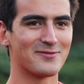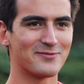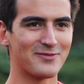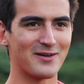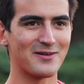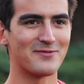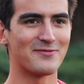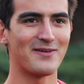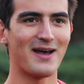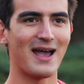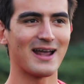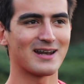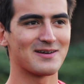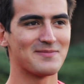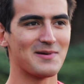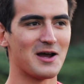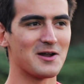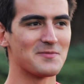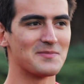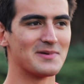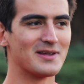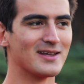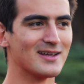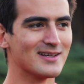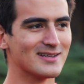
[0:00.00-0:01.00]
Fun fact
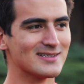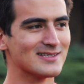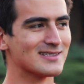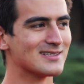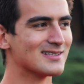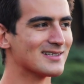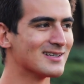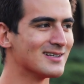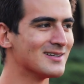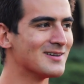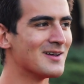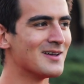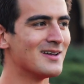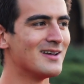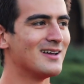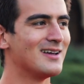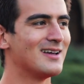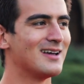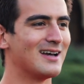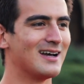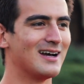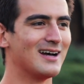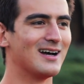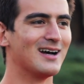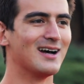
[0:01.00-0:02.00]
about me is
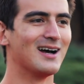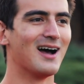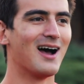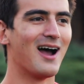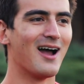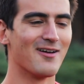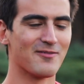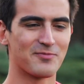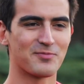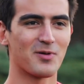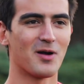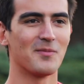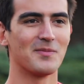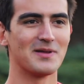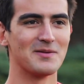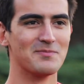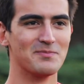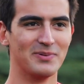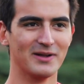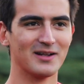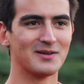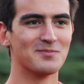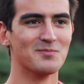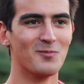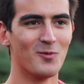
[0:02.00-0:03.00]
uh, I've probably
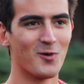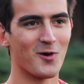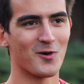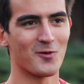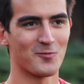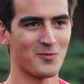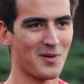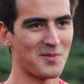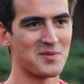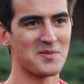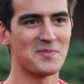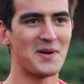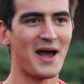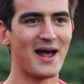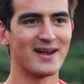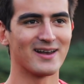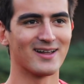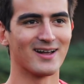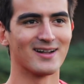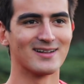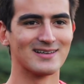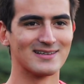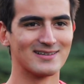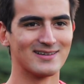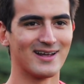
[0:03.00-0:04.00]
built more rubber
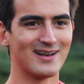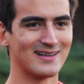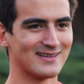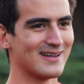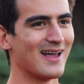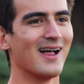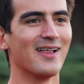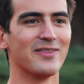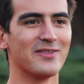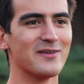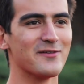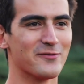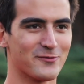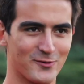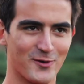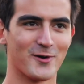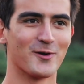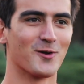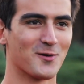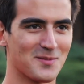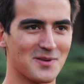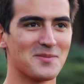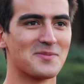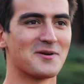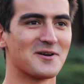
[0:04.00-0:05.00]
band guns than is healthy
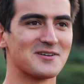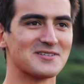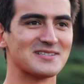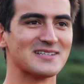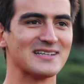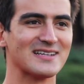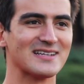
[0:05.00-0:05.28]
for a normal